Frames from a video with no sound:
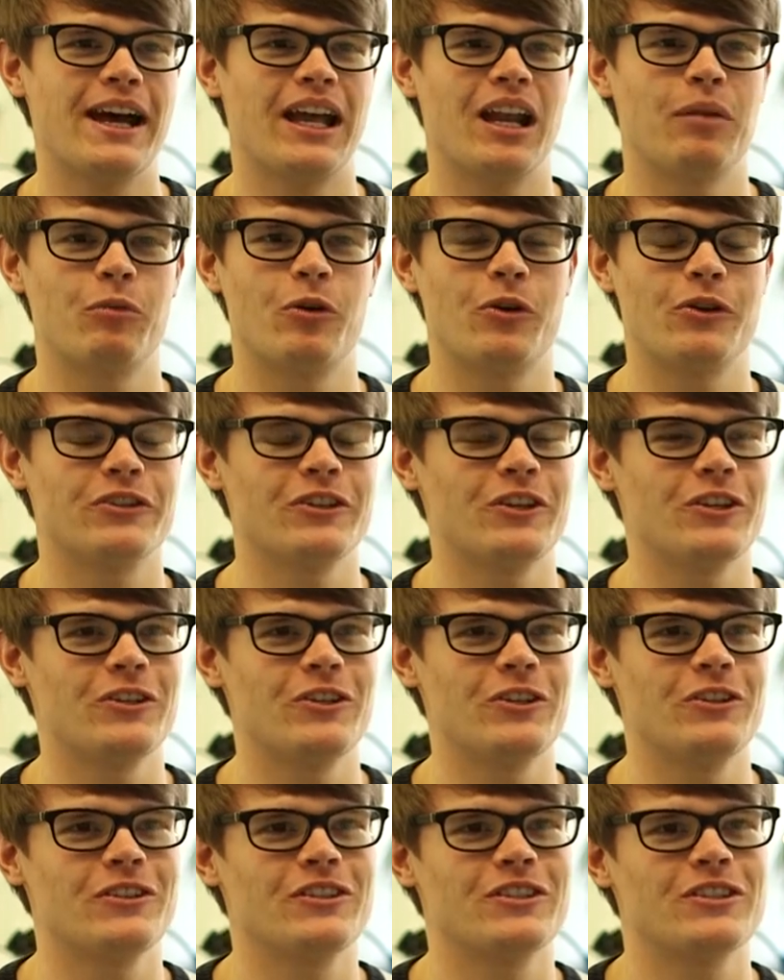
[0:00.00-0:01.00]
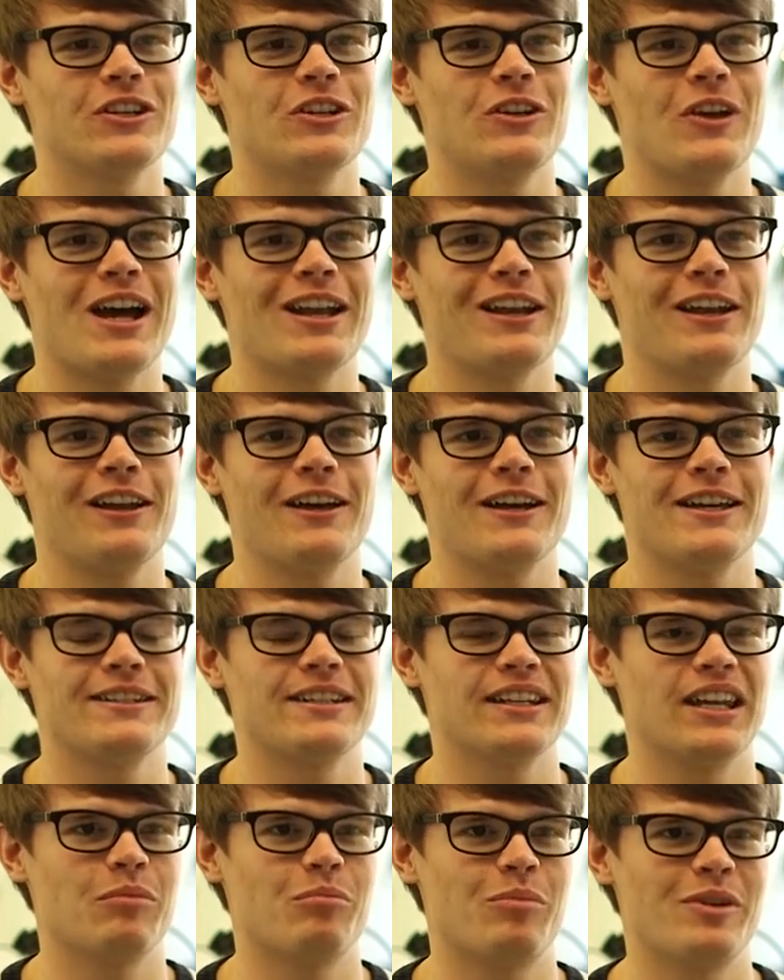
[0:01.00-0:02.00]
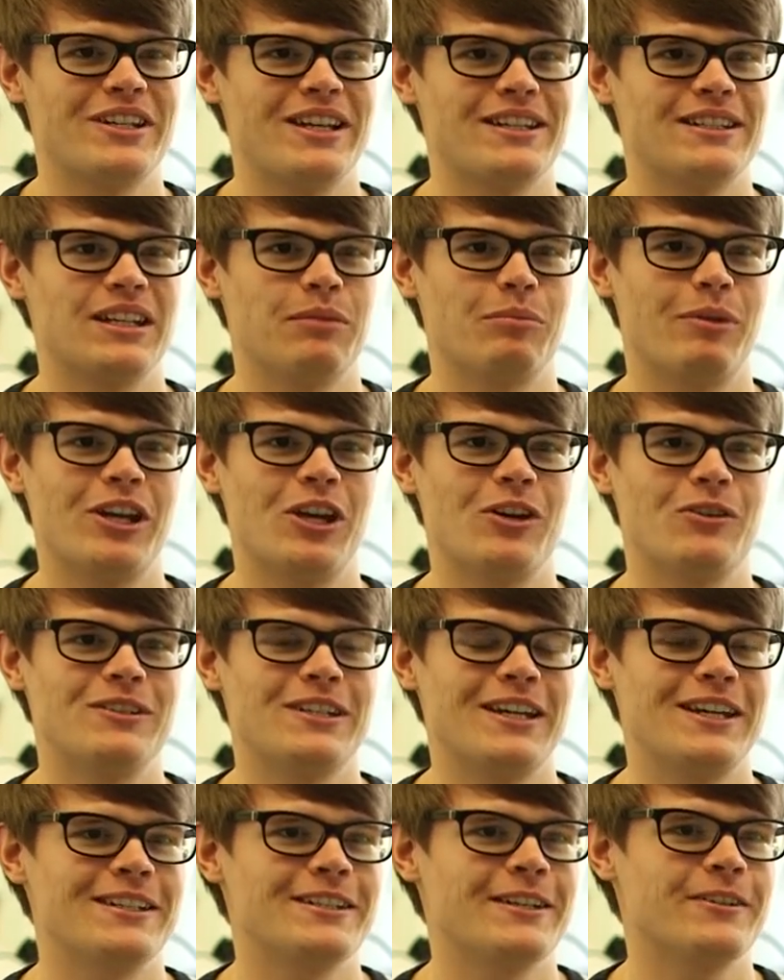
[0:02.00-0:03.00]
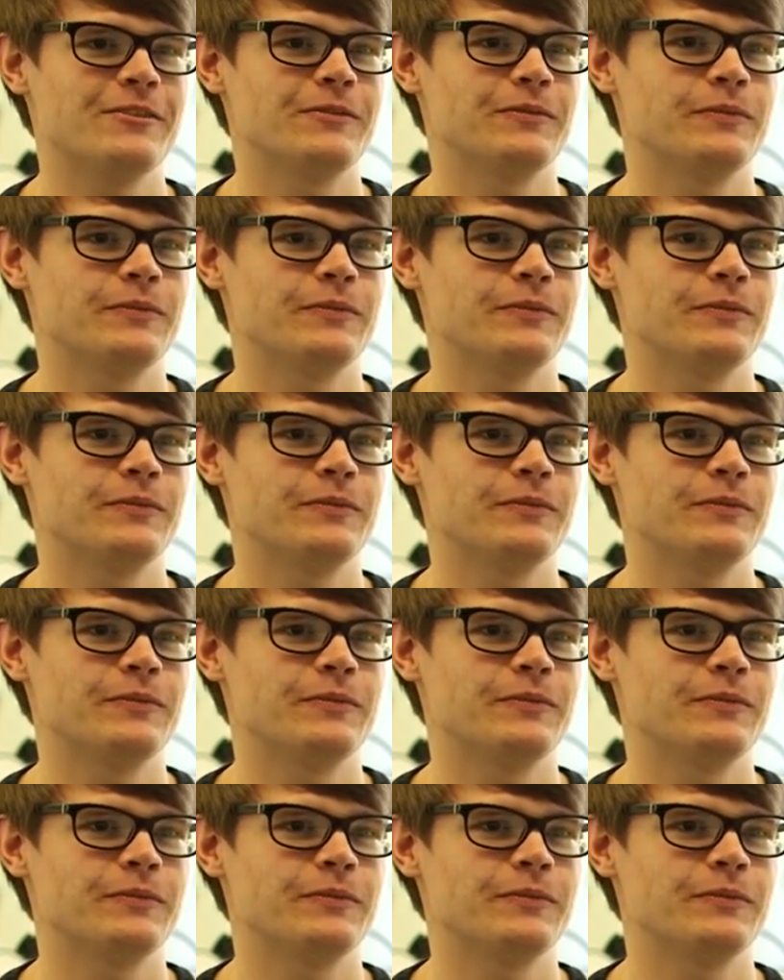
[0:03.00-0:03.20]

and I'm also used to analysing and presenting my own data.